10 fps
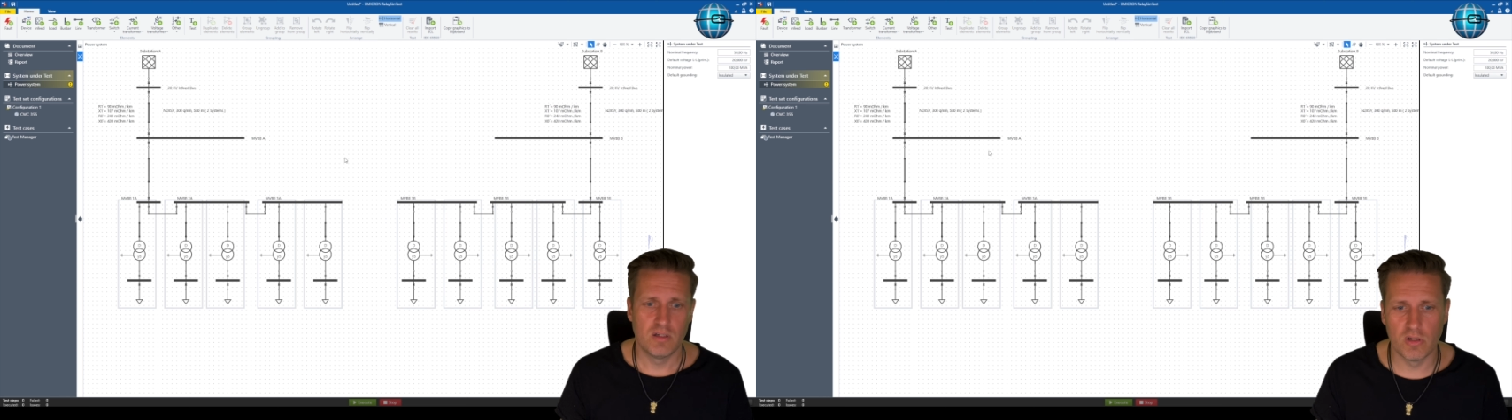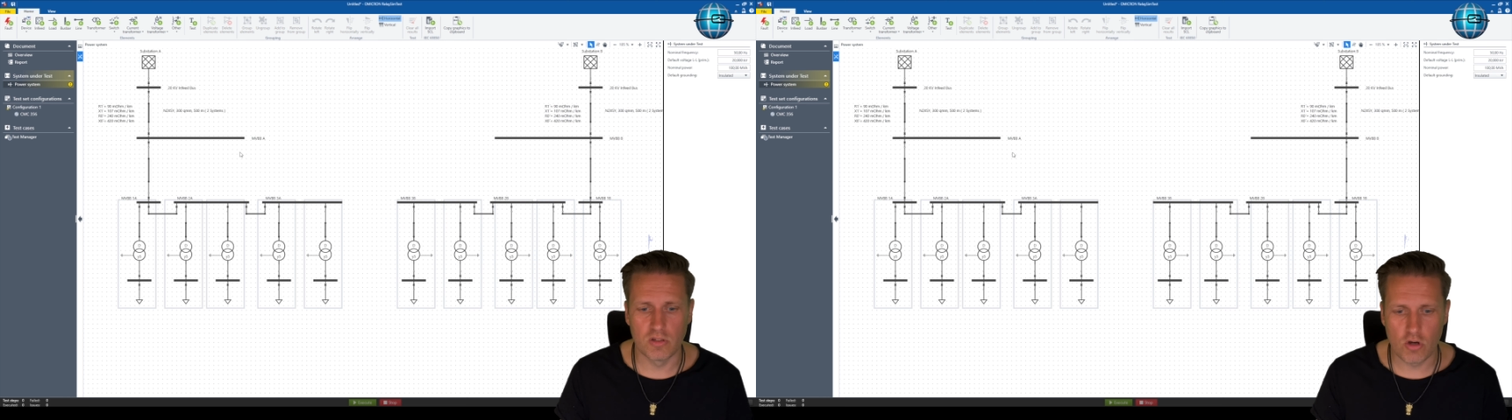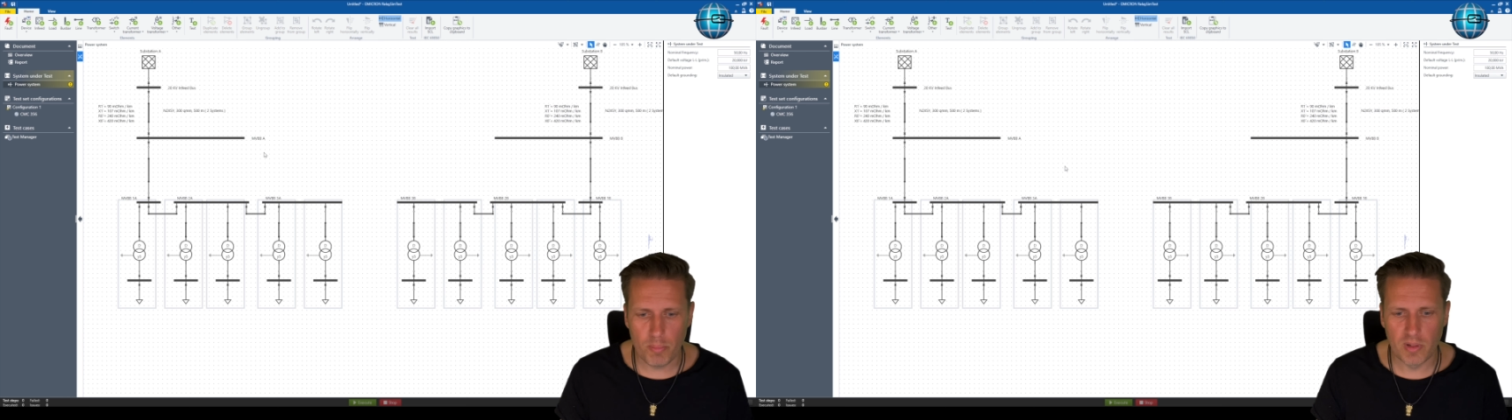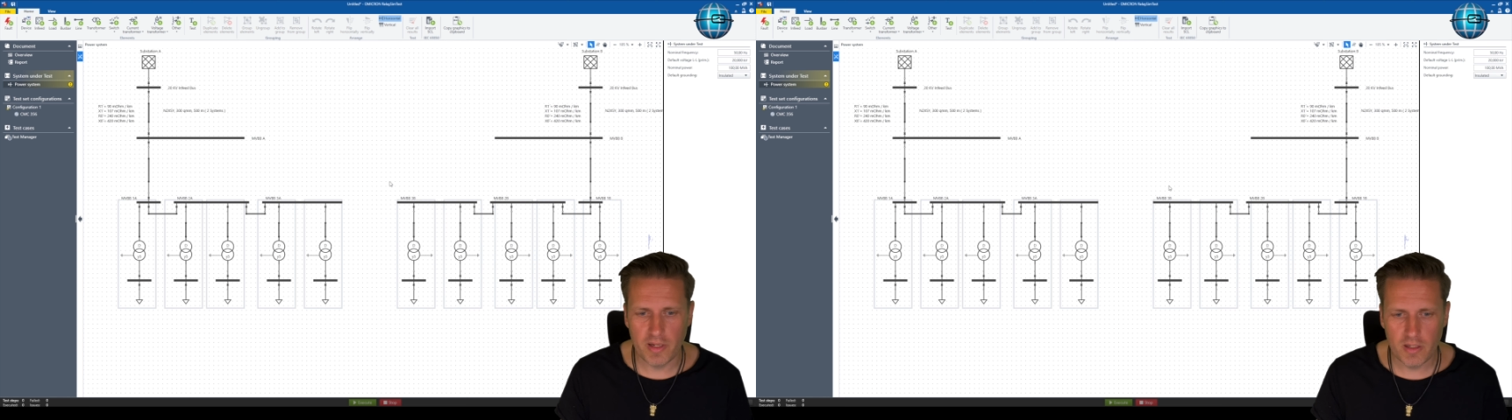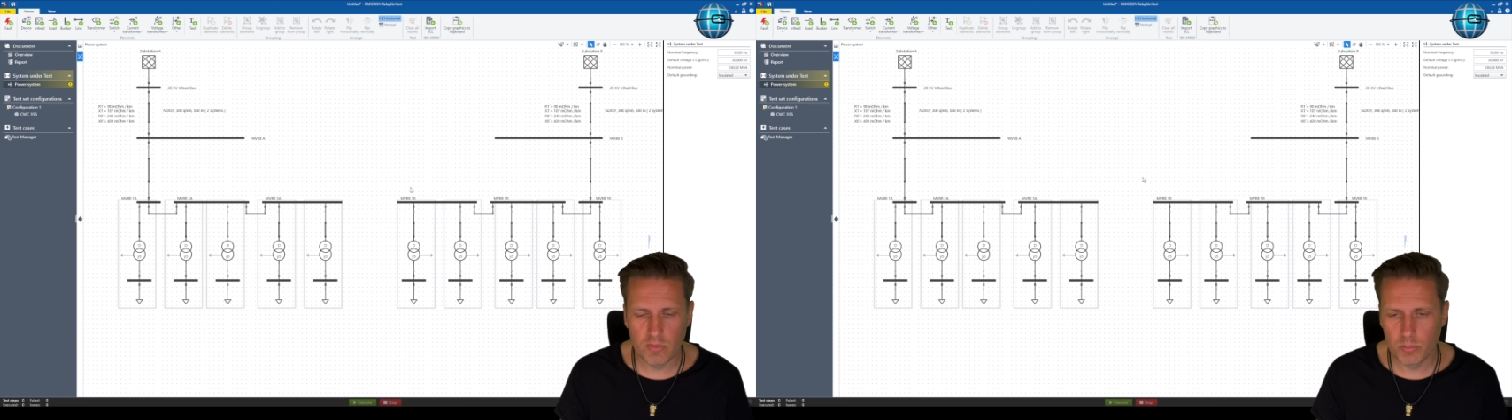a
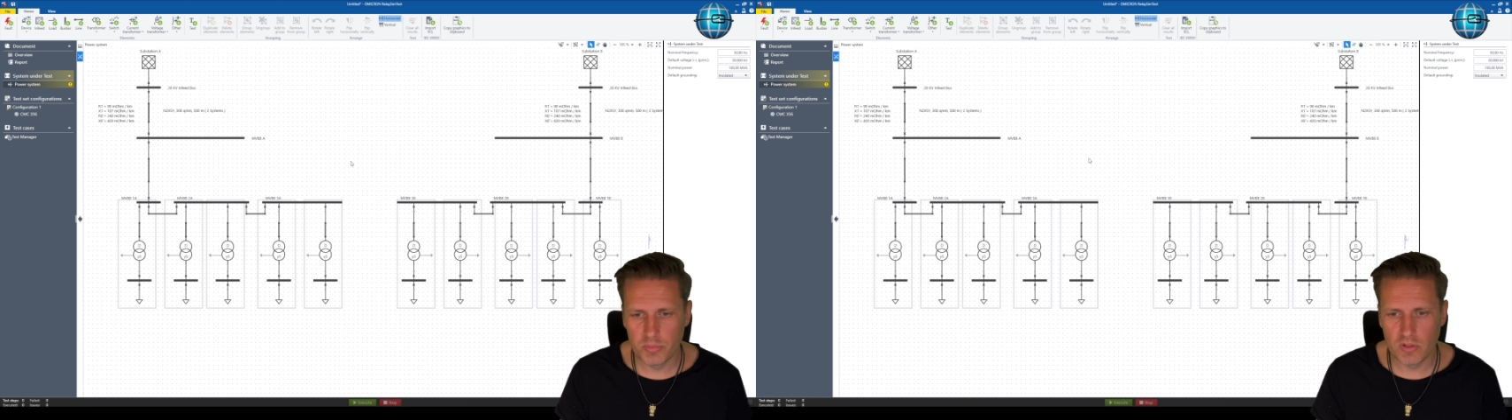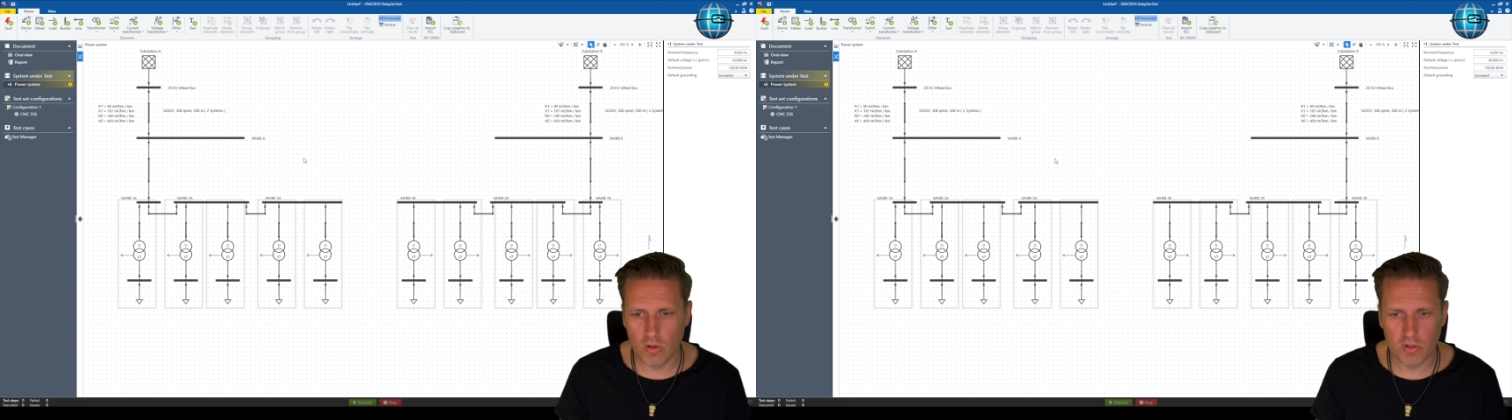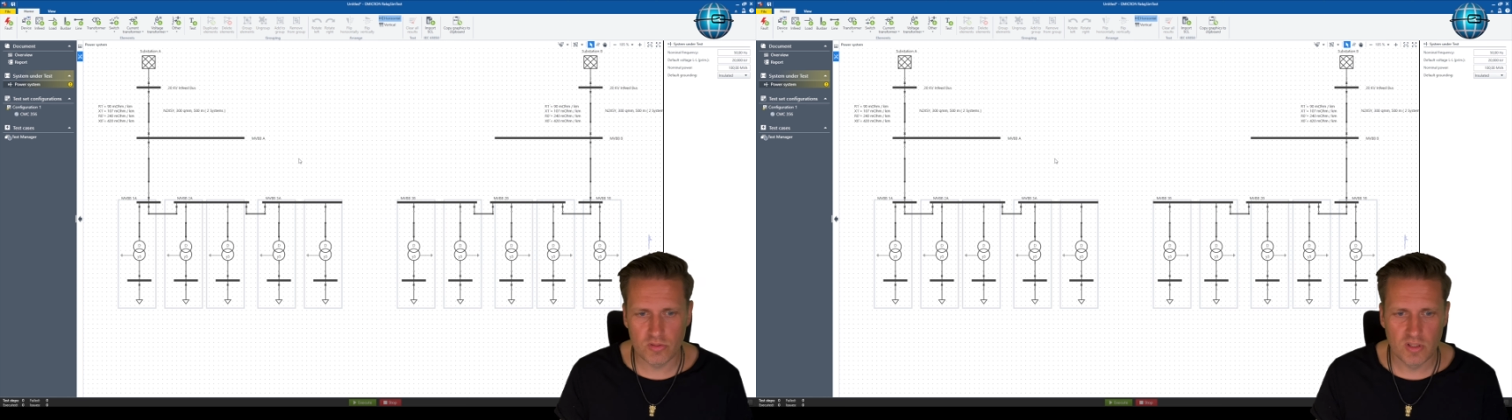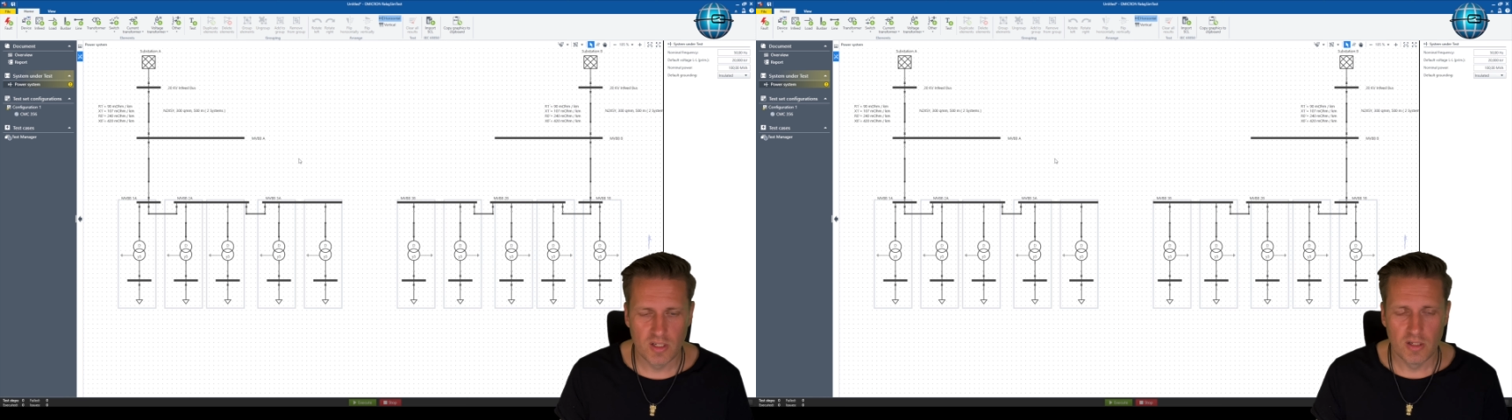coupling, because